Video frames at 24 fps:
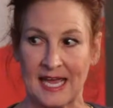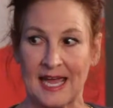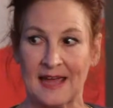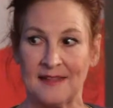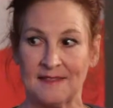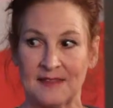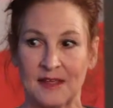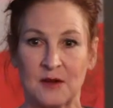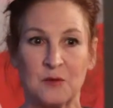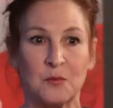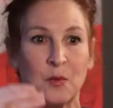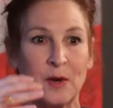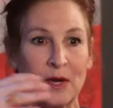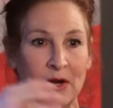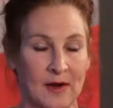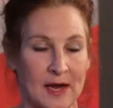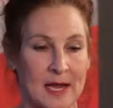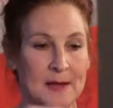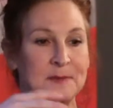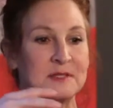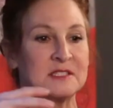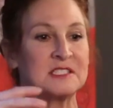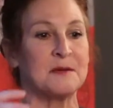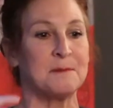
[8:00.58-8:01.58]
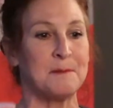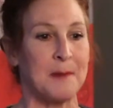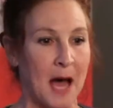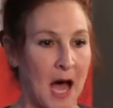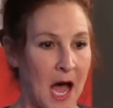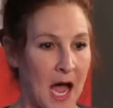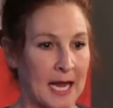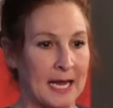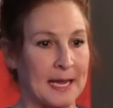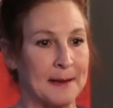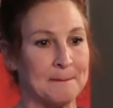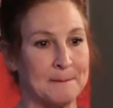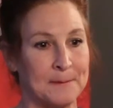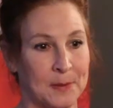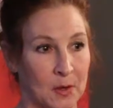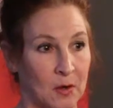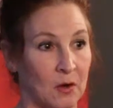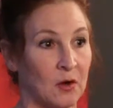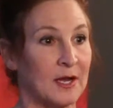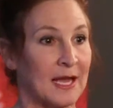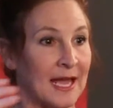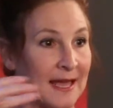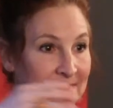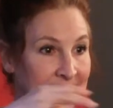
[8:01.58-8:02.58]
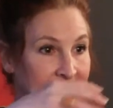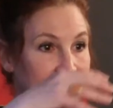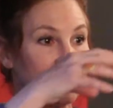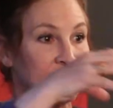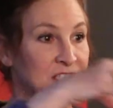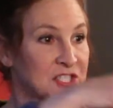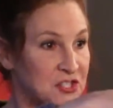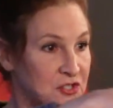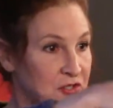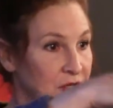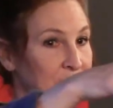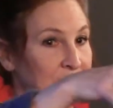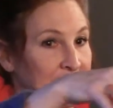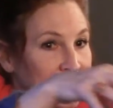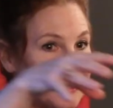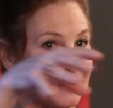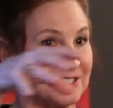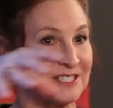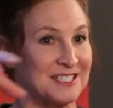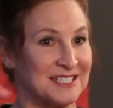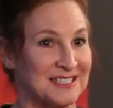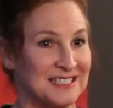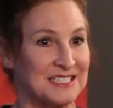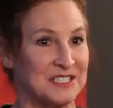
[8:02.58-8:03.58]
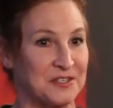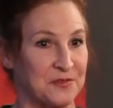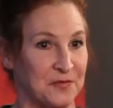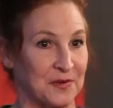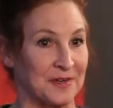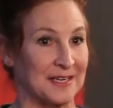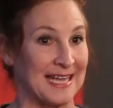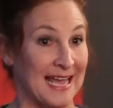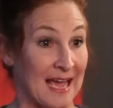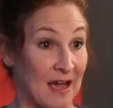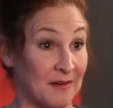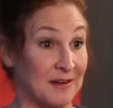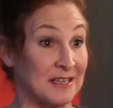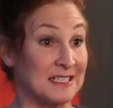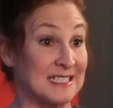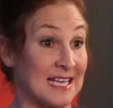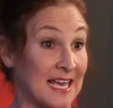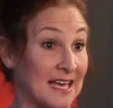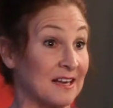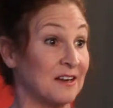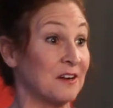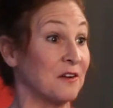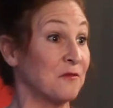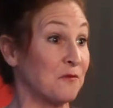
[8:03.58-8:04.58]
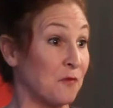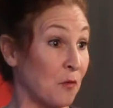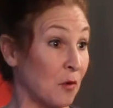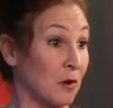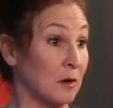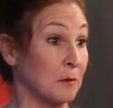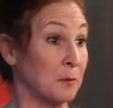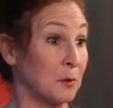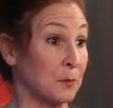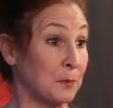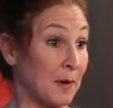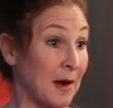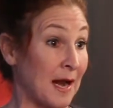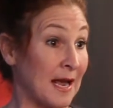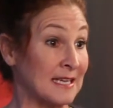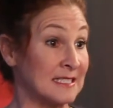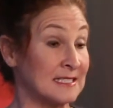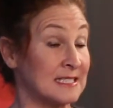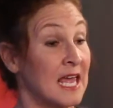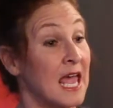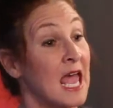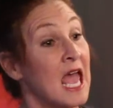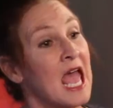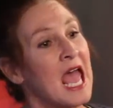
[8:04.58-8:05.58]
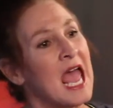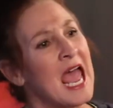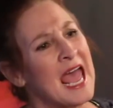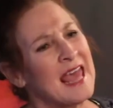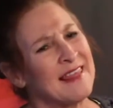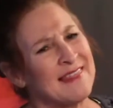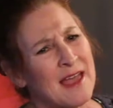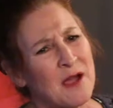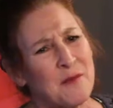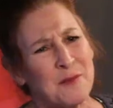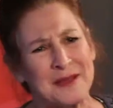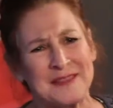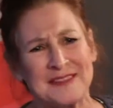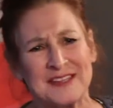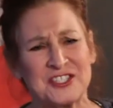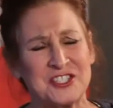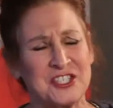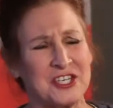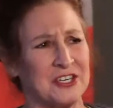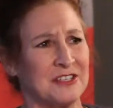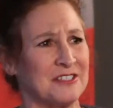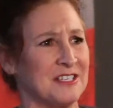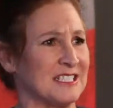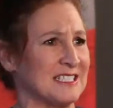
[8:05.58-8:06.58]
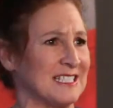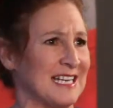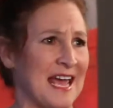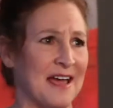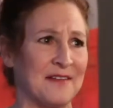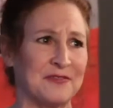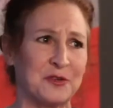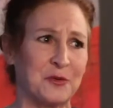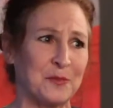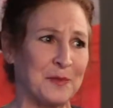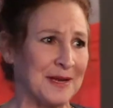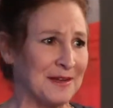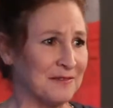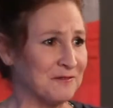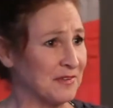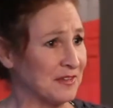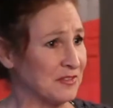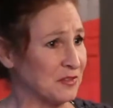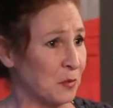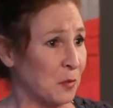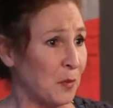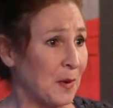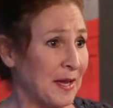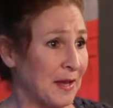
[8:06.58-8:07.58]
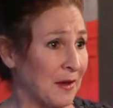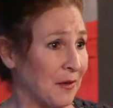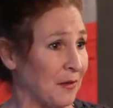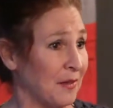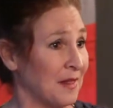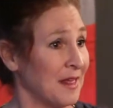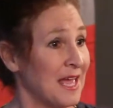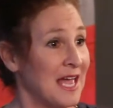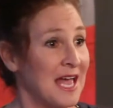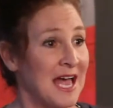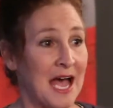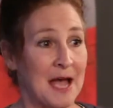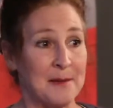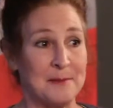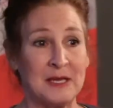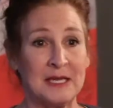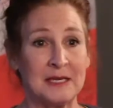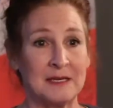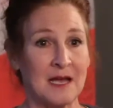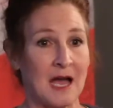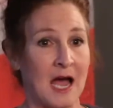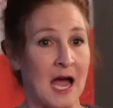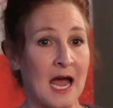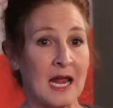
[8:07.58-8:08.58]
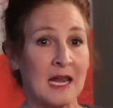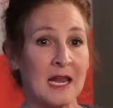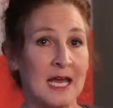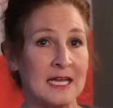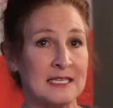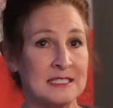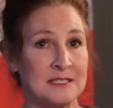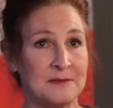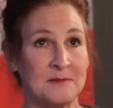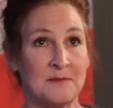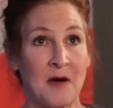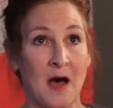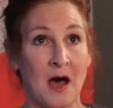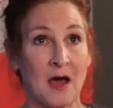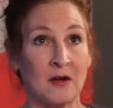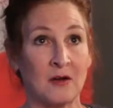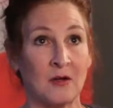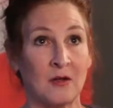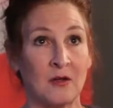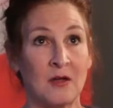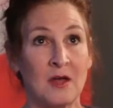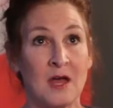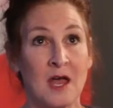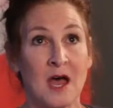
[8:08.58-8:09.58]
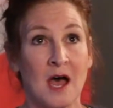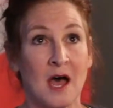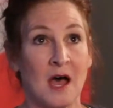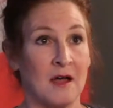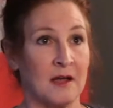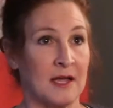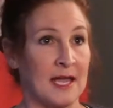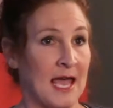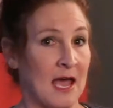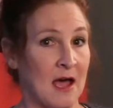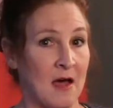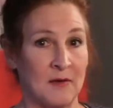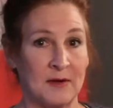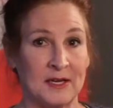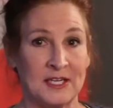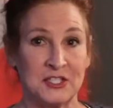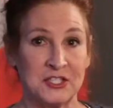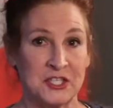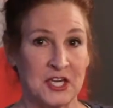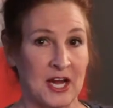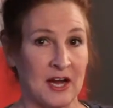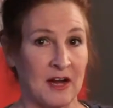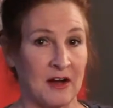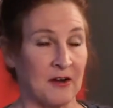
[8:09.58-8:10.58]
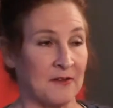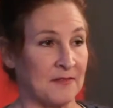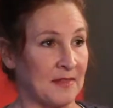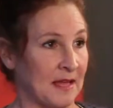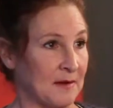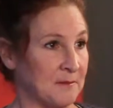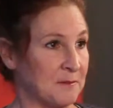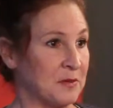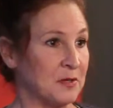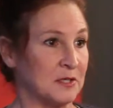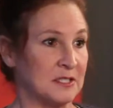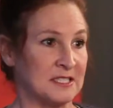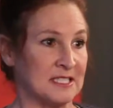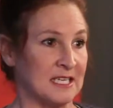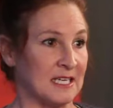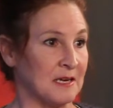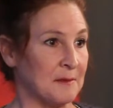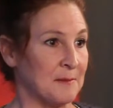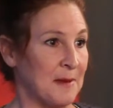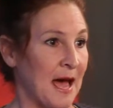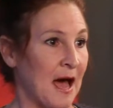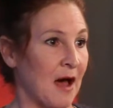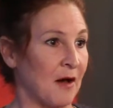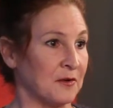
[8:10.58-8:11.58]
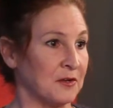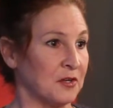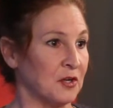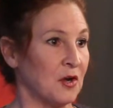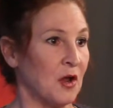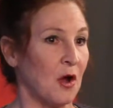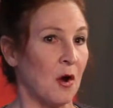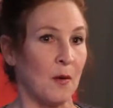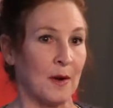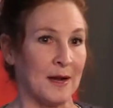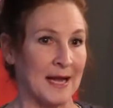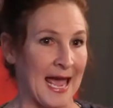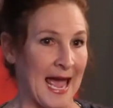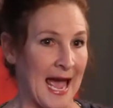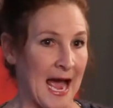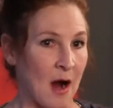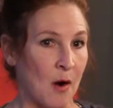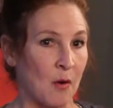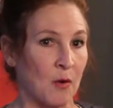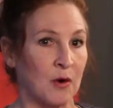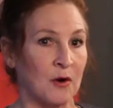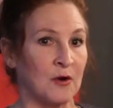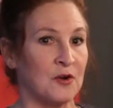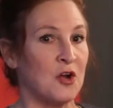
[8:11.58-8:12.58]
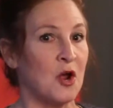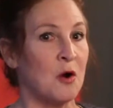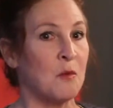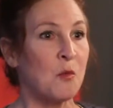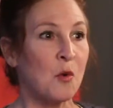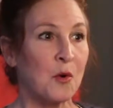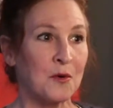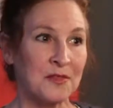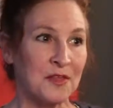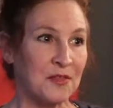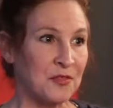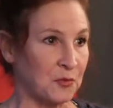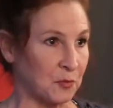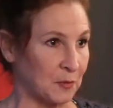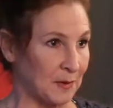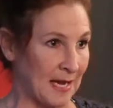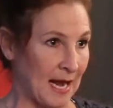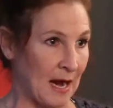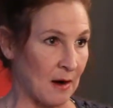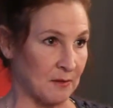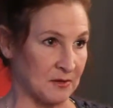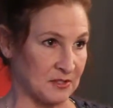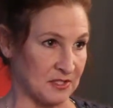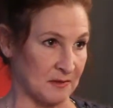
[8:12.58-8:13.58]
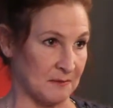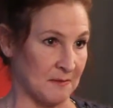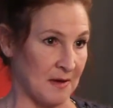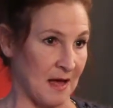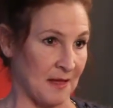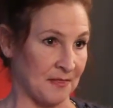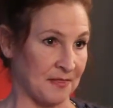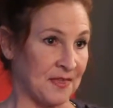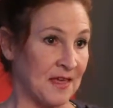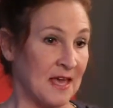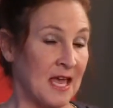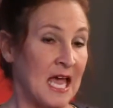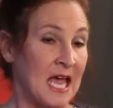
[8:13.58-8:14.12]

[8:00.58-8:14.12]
and then we are able to buy in bulk and then distribute it to the different counties at an affordable price. And that way the chair doesn't have to reinvent the wheel. I mean, I like to model a county chair that puts in about, an hour, no more than 3 hours a month.